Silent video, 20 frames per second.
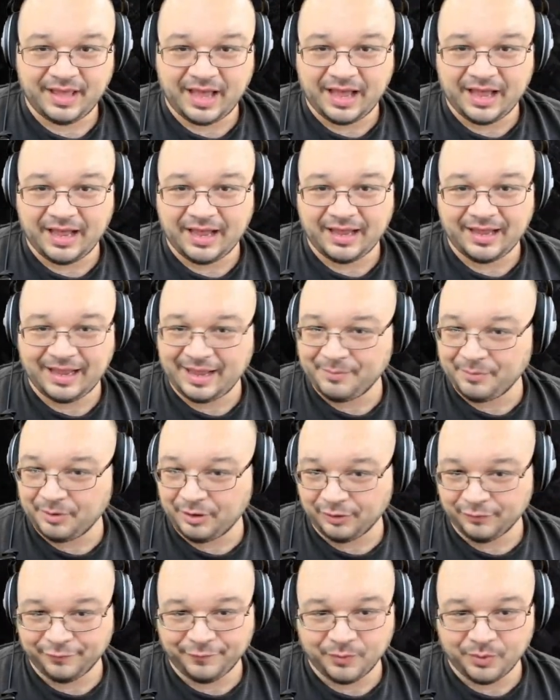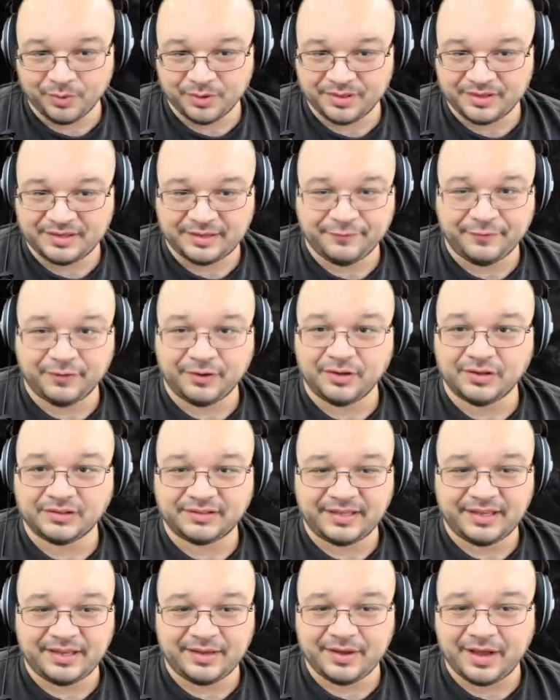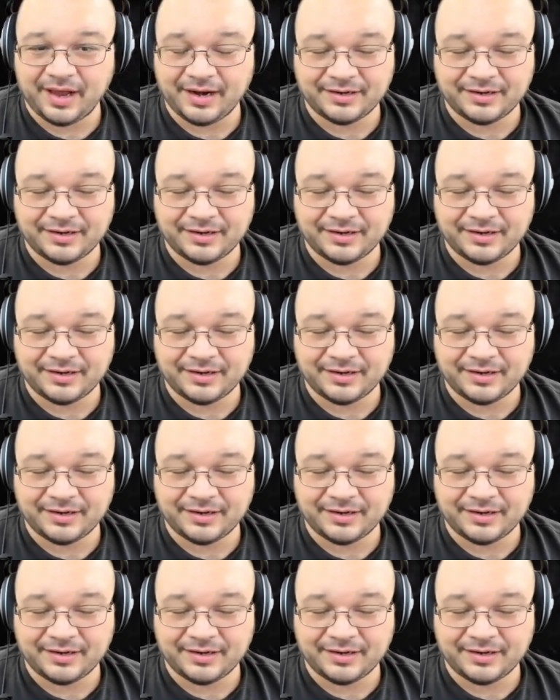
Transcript: Uh, I'm all for the difficulty. I